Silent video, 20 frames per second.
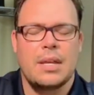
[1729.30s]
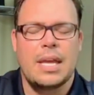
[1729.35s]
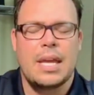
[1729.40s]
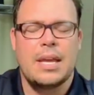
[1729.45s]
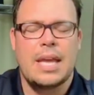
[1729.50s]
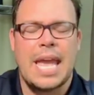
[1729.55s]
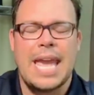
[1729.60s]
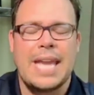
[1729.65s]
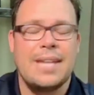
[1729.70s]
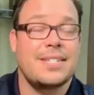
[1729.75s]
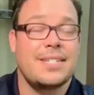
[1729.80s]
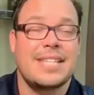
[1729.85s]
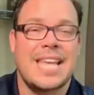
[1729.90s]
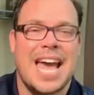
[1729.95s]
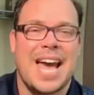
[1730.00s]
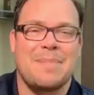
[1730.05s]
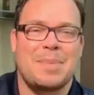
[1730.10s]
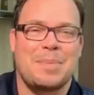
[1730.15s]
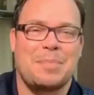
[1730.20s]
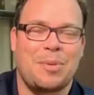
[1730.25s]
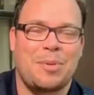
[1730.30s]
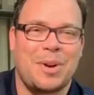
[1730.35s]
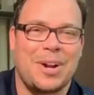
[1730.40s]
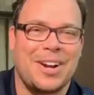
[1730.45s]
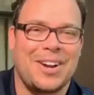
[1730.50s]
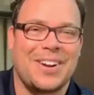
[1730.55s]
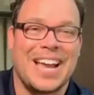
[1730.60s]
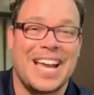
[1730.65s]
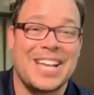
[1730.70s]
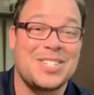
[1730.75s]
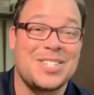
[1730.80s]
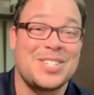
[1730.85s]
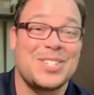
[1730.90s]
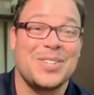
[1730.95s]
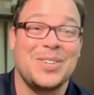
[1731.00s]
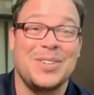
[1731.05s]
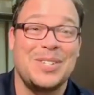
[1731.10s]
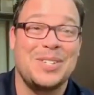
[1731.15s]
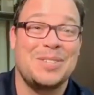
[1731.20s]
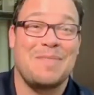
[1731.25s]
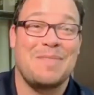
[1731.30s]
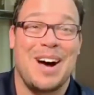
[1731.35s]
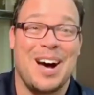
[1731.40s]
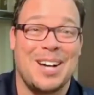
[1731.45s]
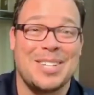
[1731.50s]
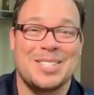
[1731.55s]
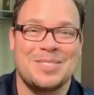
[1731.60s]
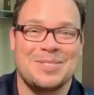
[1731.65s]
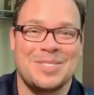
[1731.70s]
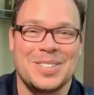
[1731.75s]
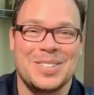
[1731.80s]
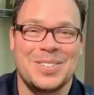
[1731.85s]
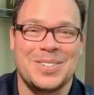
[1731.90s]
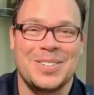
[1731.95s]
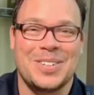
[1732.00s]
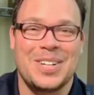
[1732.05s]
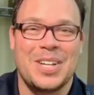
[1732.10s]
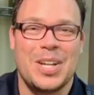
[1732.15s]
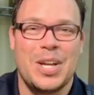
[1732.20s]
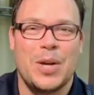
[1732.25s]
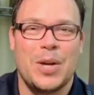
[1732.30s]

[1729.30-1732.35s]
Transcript: ASAP prayer as soon as possible, Lord.